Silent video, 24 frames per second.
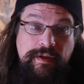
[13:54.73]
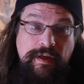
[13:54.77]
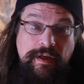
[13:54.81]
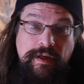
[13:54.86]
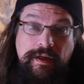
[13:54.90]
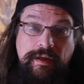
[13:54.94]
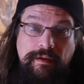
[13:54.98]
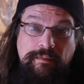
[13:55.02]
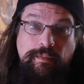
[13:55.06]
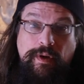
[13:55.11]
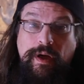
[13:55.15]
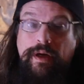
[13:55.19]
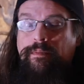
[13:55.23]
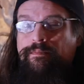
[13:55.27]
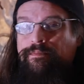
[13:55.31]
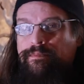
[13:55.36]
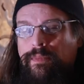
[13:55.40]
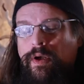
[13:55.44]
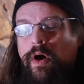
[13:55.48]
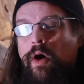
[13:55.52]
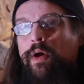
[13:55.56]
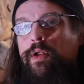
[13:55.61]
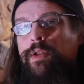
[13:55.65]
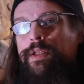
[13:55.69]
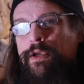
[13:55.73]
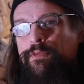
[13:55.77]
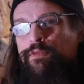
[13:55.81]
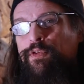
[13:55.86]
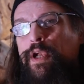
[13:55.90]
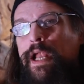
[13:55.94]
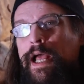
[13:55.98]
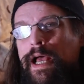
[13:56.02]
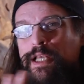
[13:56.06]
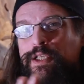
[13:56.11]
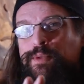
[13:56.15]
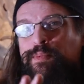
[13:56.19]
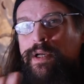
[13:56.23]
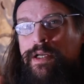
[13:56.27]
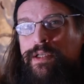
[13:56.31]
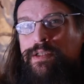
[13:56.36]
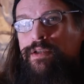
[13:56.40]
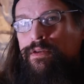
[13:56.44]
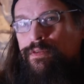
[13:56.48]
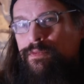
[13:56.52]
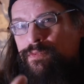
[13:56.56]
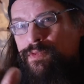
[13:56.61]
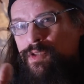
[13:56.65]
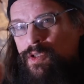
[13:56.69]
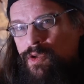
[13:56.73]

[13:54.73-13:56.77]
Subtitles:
all different aspects of